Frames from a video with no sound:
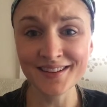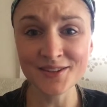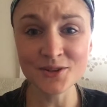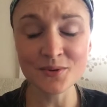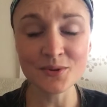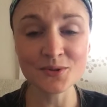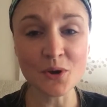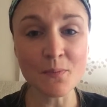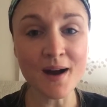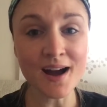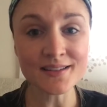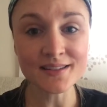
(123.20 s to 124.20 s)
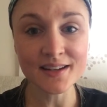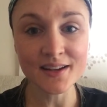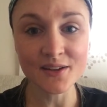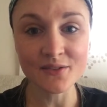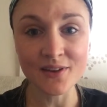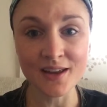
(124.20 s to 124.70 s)
and she was so
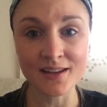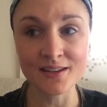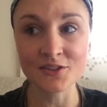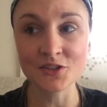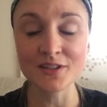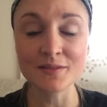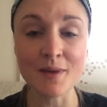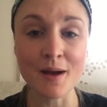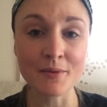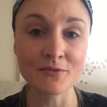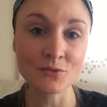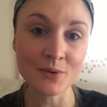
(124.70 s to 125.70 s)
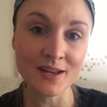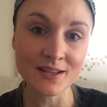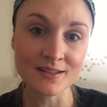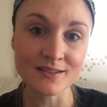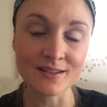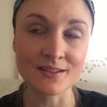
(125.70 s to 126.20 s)
positive, and she's a mom of
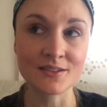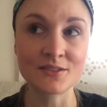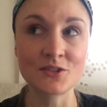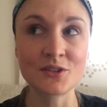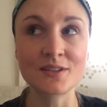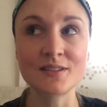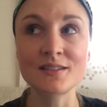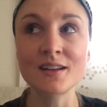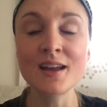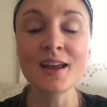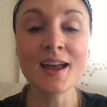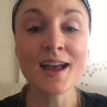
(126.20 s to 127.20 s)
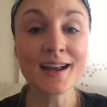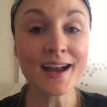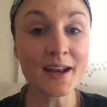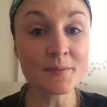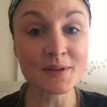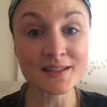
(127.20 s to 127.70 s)
twins and she's
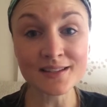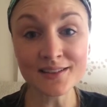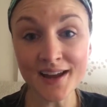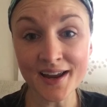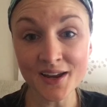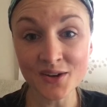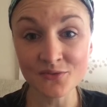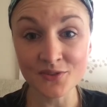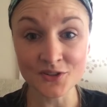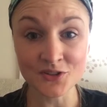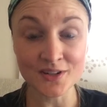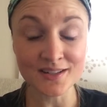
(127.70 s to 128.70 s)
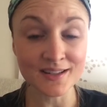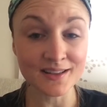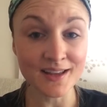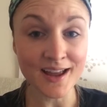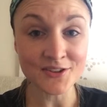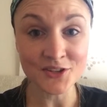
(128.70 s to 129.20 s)
got a busy life and she's in
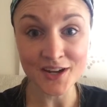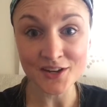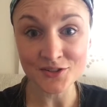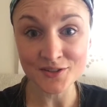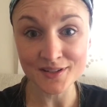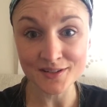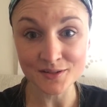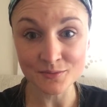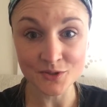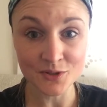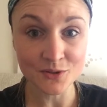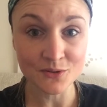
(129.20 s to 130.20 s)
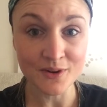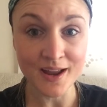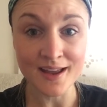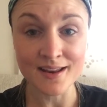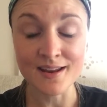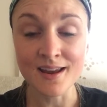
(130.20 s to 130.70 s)
the education system too,
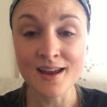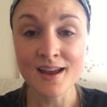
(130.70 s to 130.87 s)
and